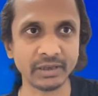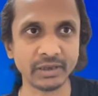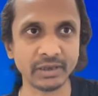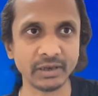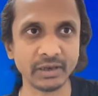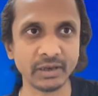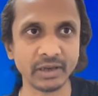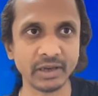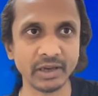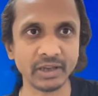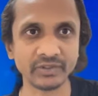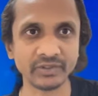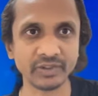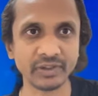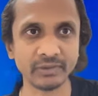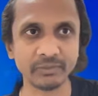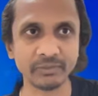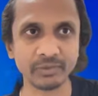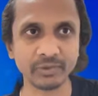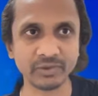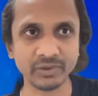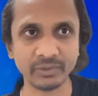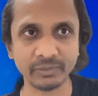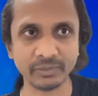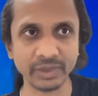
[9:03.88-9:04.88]

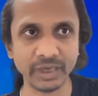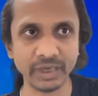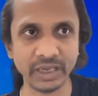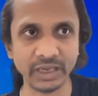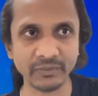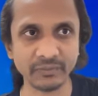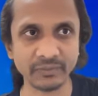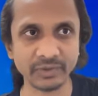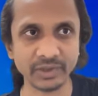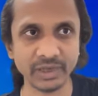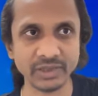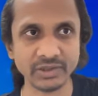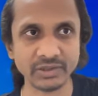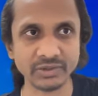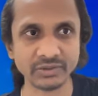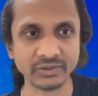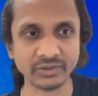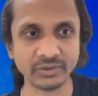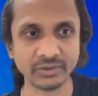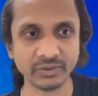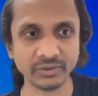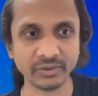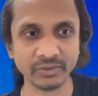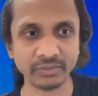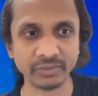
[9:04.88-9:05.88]
asking for some
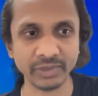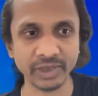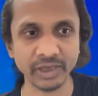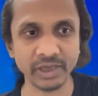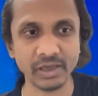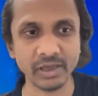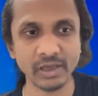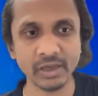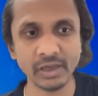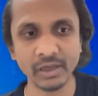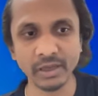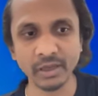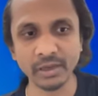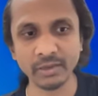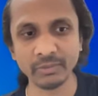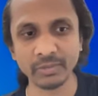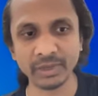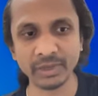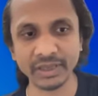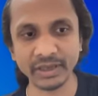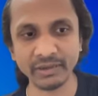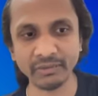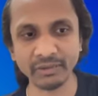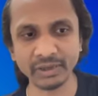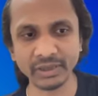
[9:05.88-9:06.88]
clarifications or something,
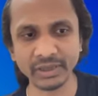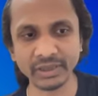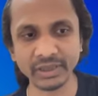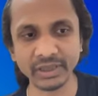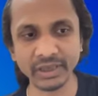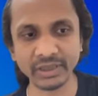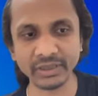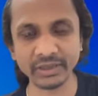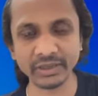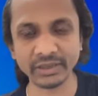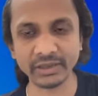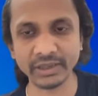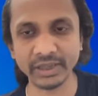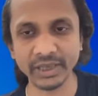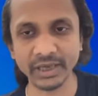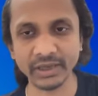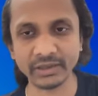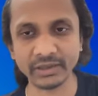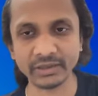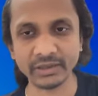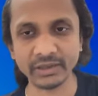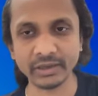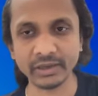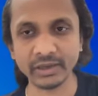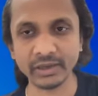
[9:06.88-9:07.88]
but they haven't done it
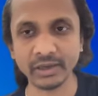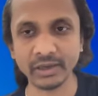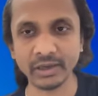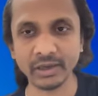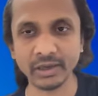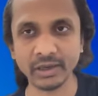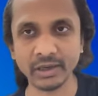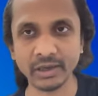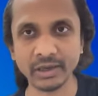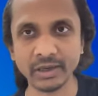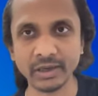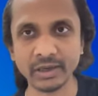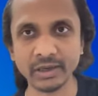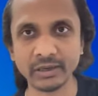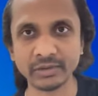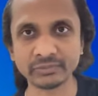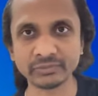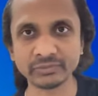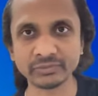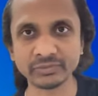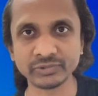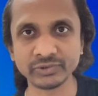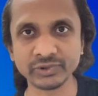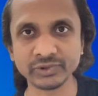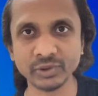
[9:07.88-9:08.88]
yet.
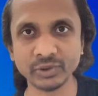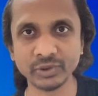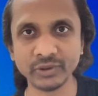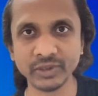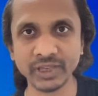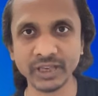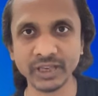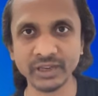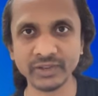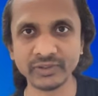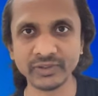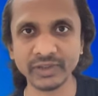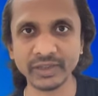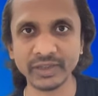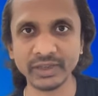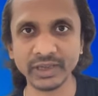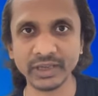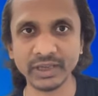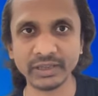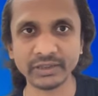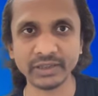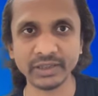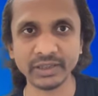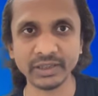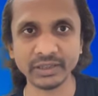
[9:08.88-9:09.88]
So delisting
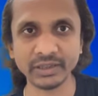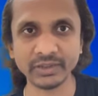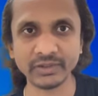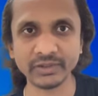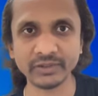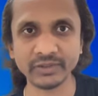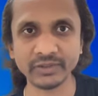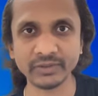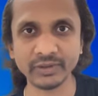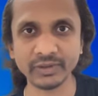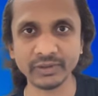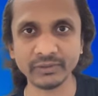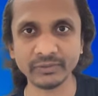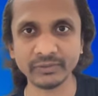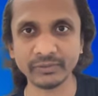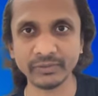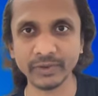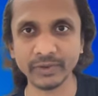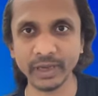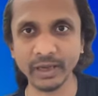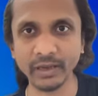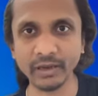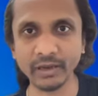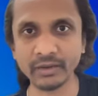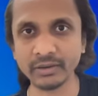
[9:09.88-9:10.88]
like that, it's not
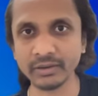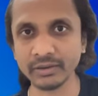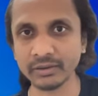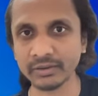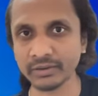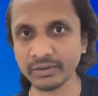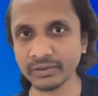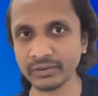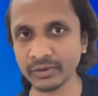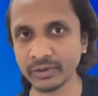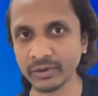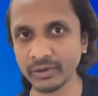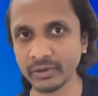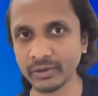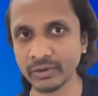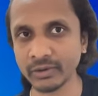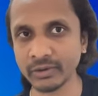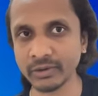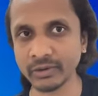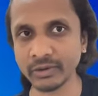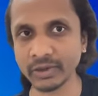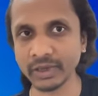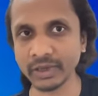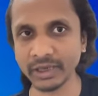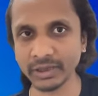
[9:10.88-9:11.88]
fair.
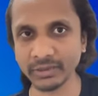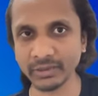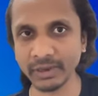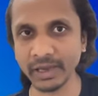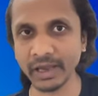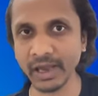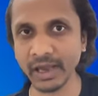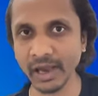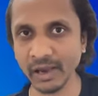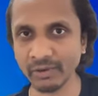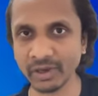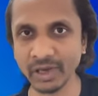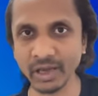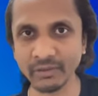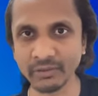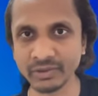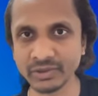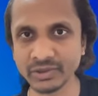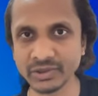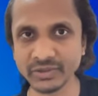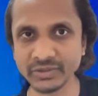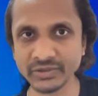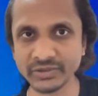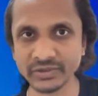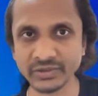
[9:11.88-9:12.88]
So anyway, I
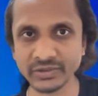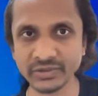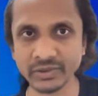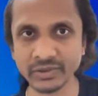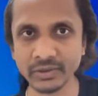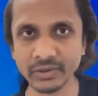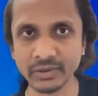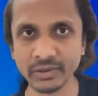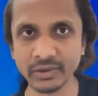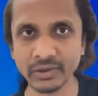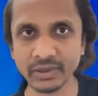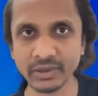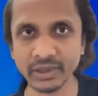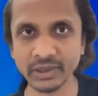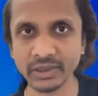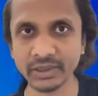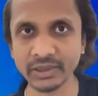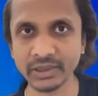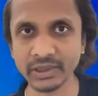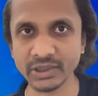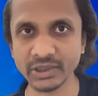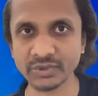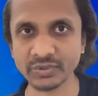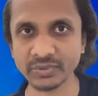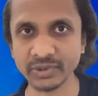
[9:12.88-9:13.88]
will just get
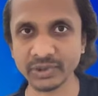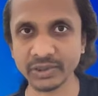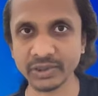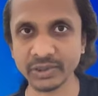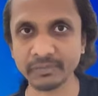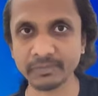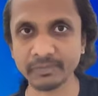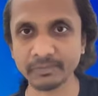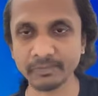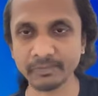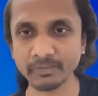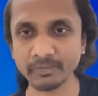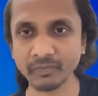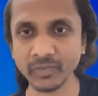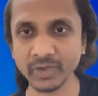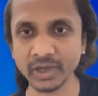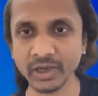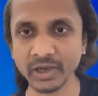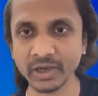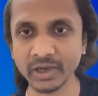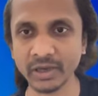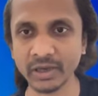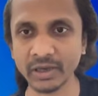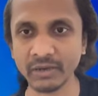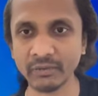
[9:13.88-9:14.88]
in touch with them,
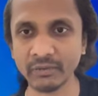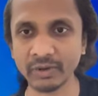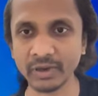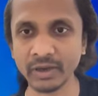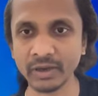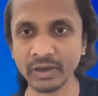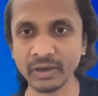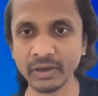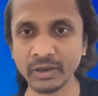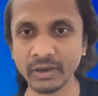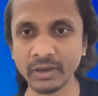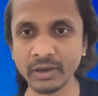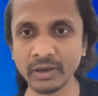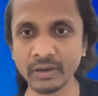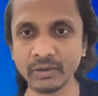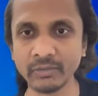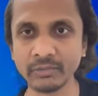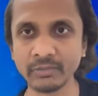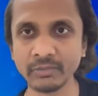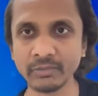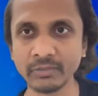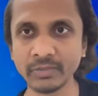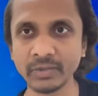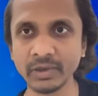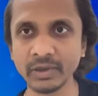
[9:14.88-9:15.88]
and I
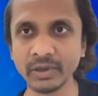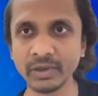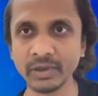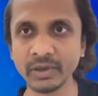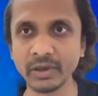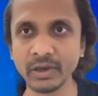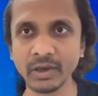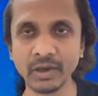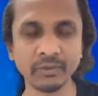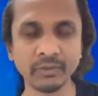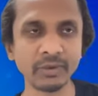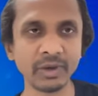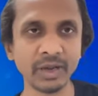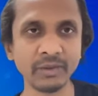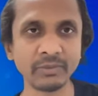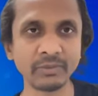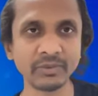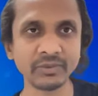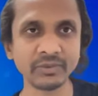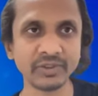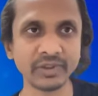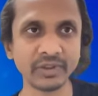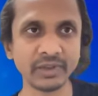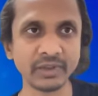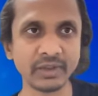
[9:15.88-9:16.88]

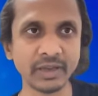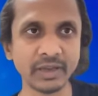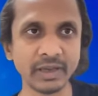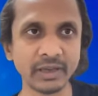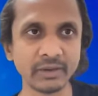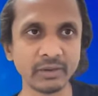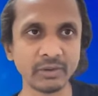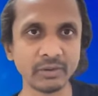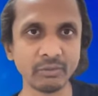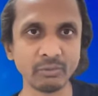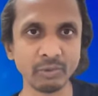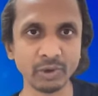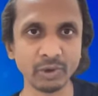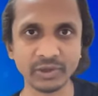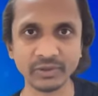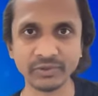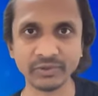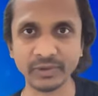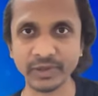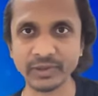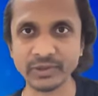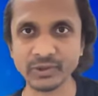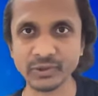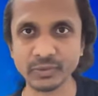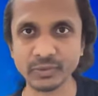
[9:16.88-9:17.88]
will see, like, what
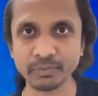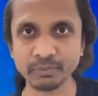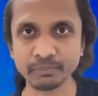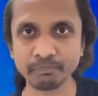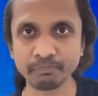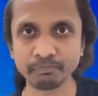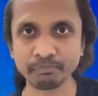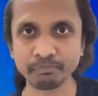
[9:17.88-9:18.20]
is the issue.